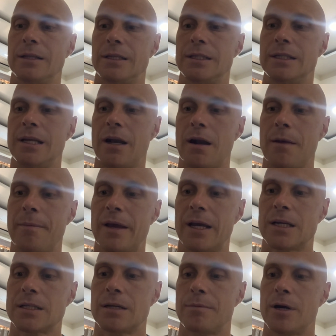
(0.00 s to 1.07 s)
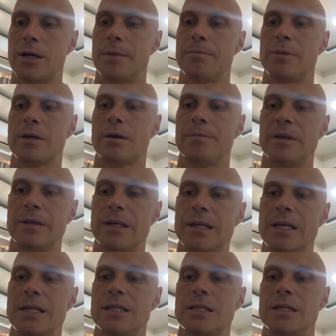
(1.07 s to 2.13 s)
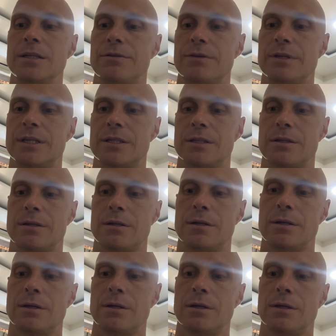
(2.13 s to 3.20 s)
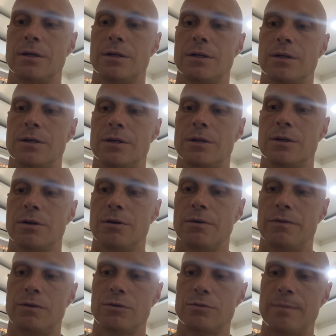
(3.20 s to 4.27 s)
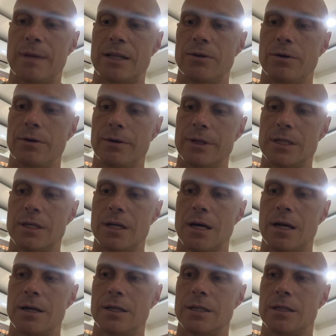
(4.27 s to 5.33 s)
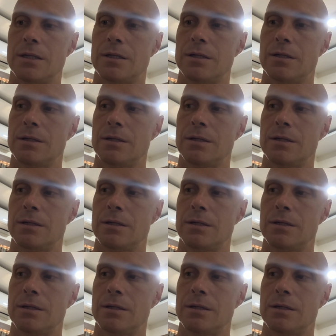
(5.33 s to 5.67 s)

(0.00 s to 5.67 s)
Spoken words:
this nirapeksa, by becoming disinterested of those material desires,